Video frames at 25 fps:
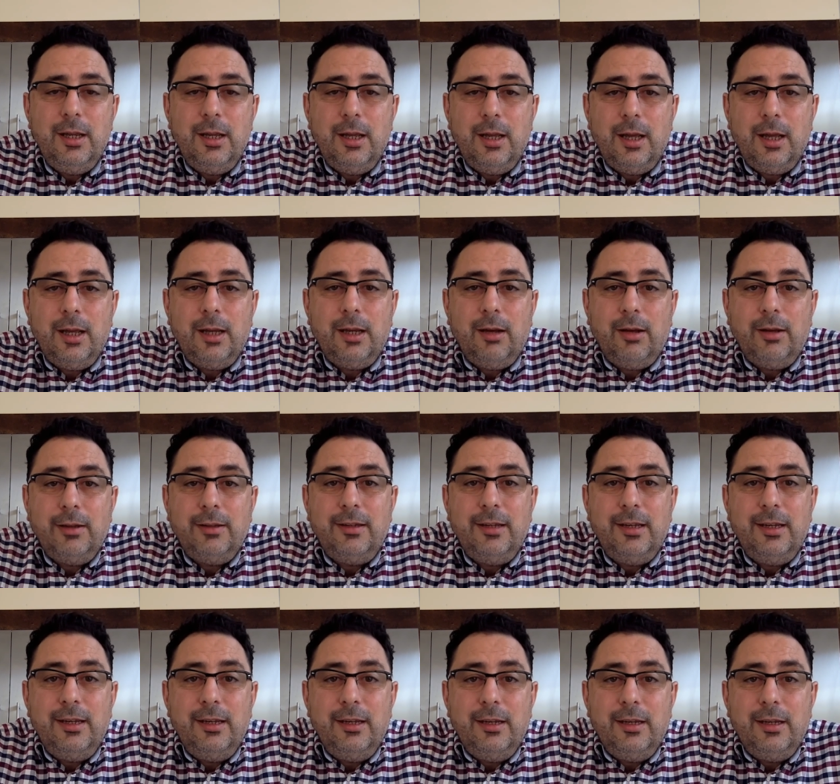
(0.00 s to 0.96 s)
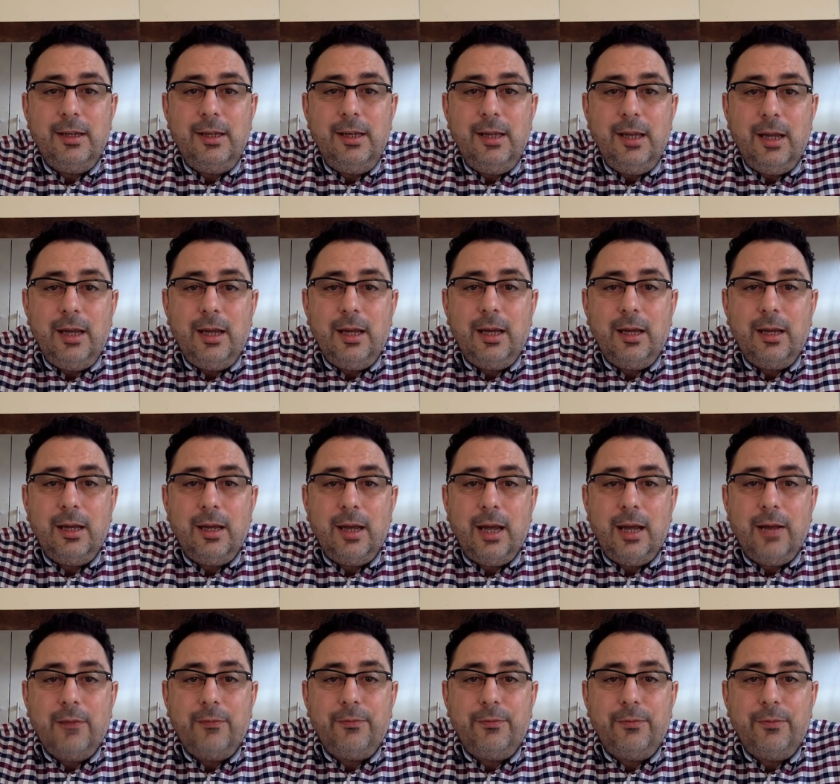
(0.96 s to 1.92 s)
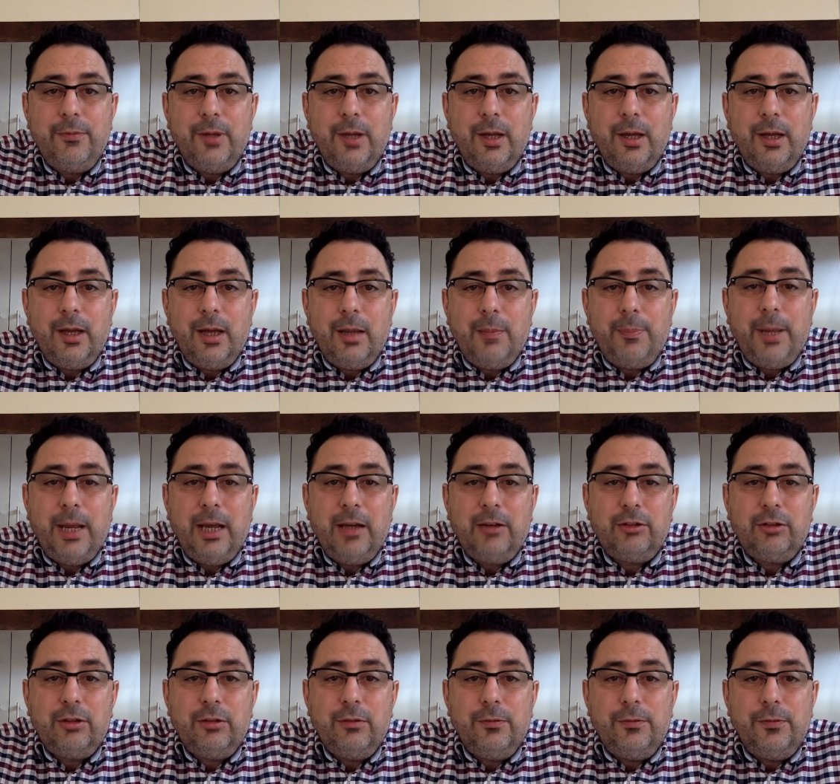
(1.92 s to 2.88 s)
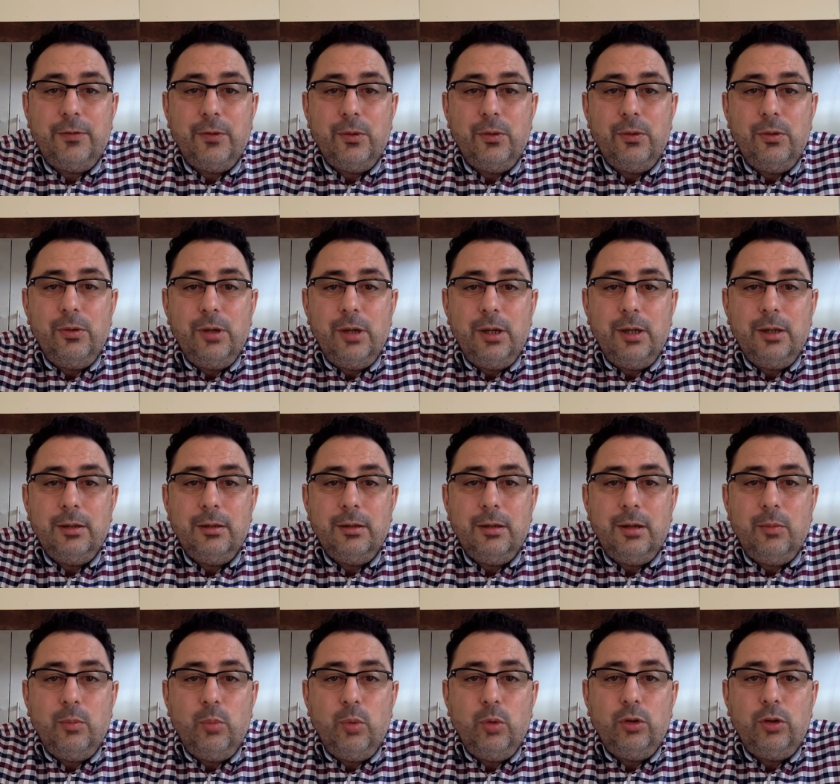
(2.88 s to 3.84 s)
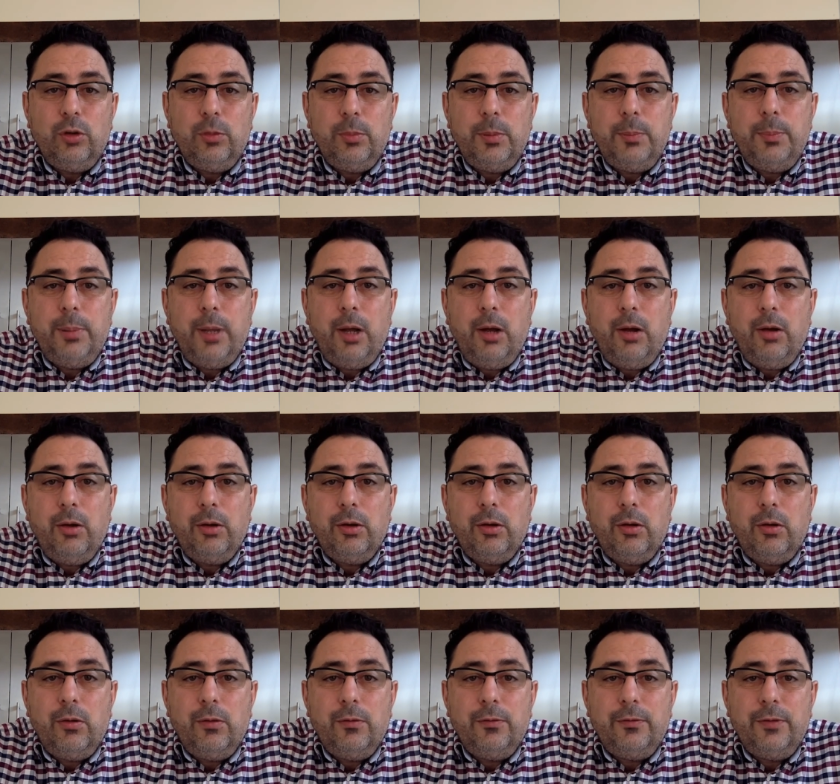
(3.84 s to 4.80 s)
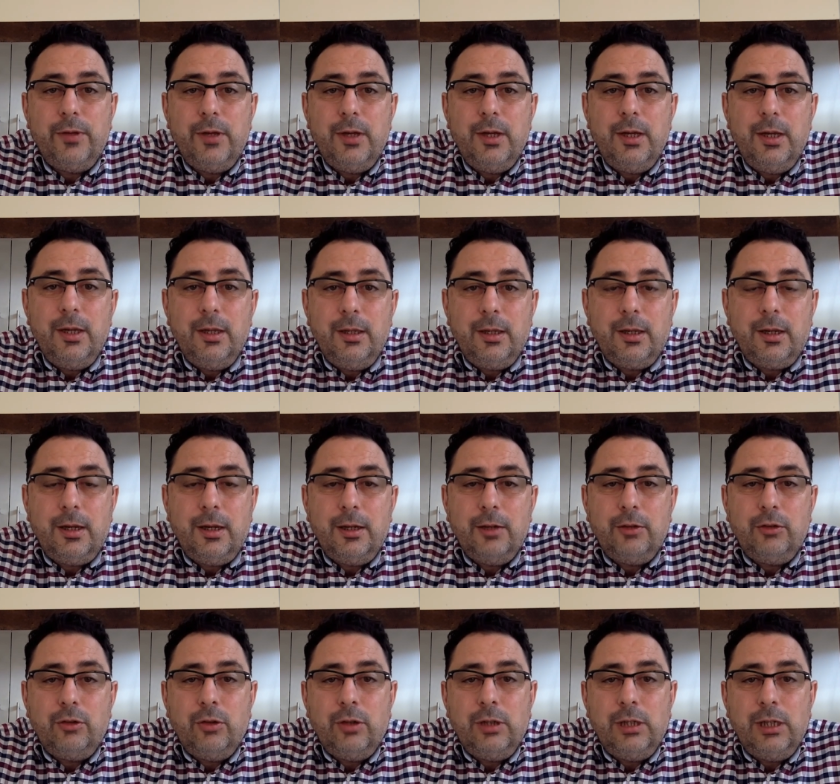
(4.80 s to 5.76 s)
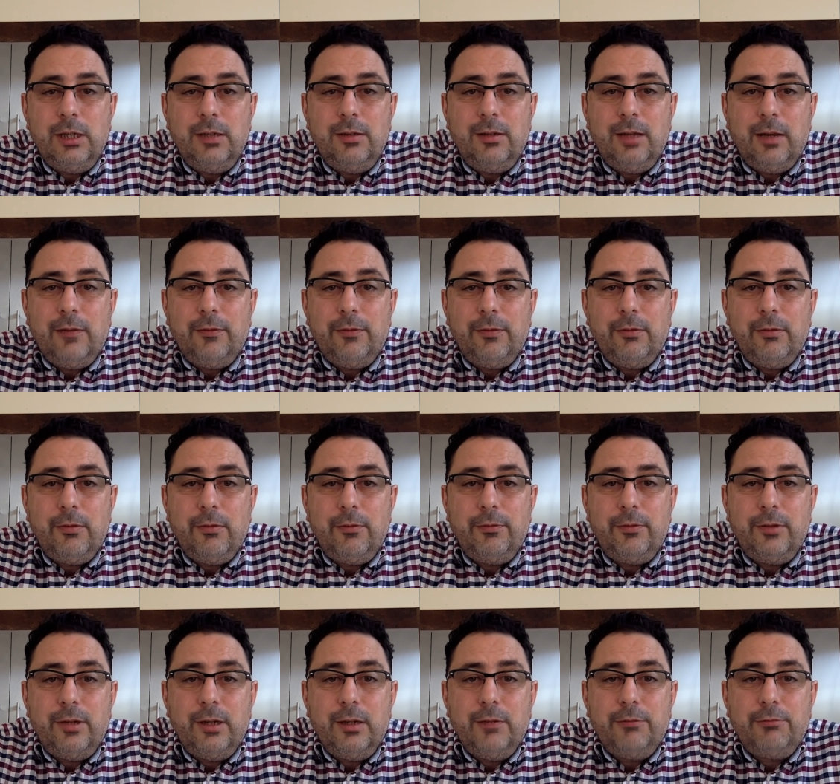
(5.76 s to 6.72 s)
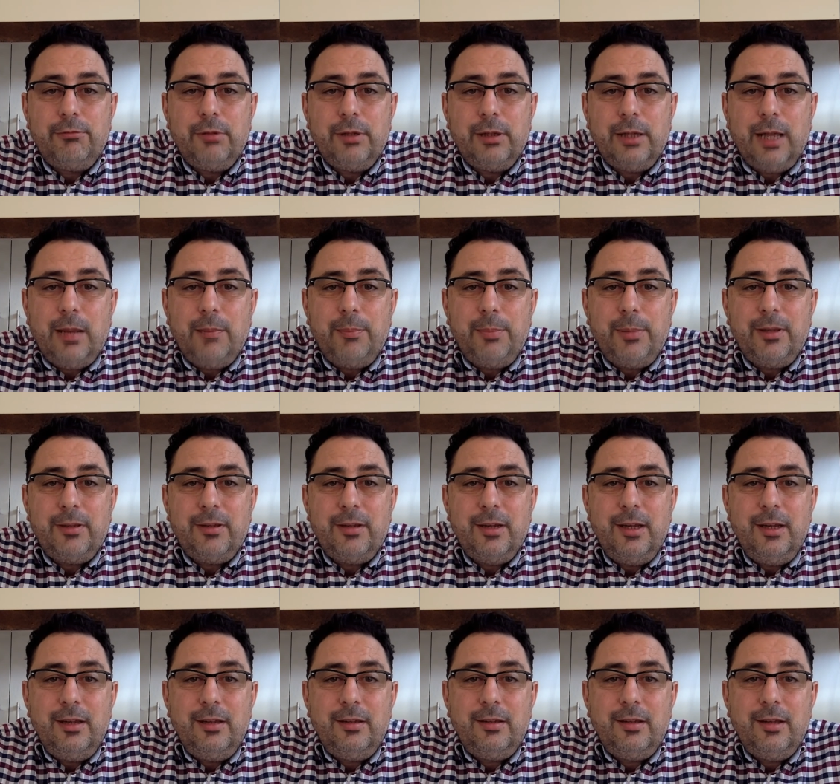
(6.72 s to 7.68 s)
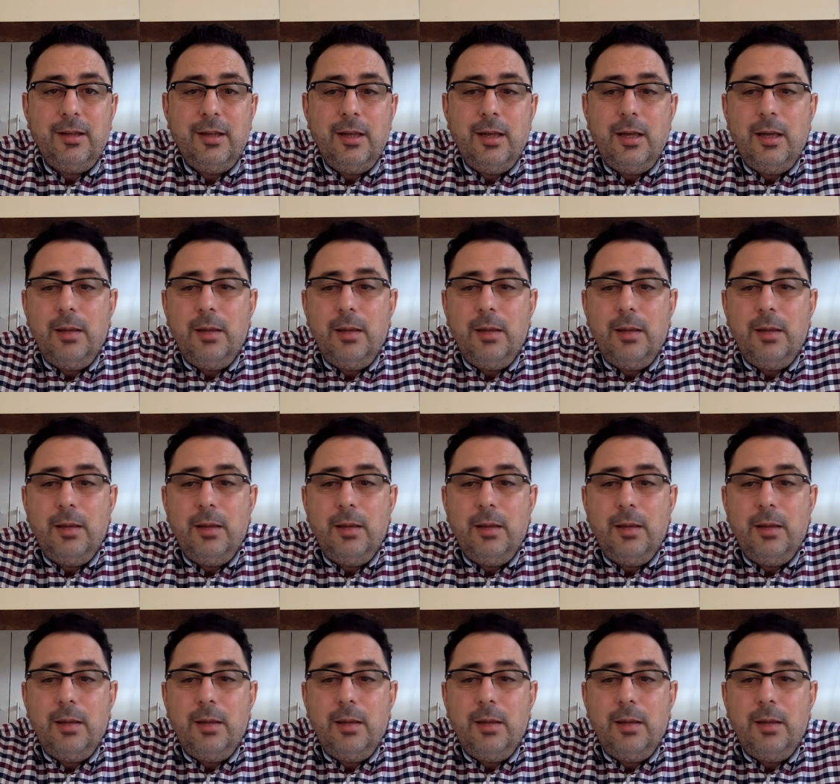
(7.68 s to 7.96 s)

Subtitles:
and ideally have a passion for and want to be part of the kind of joint endeavour of delivering that business.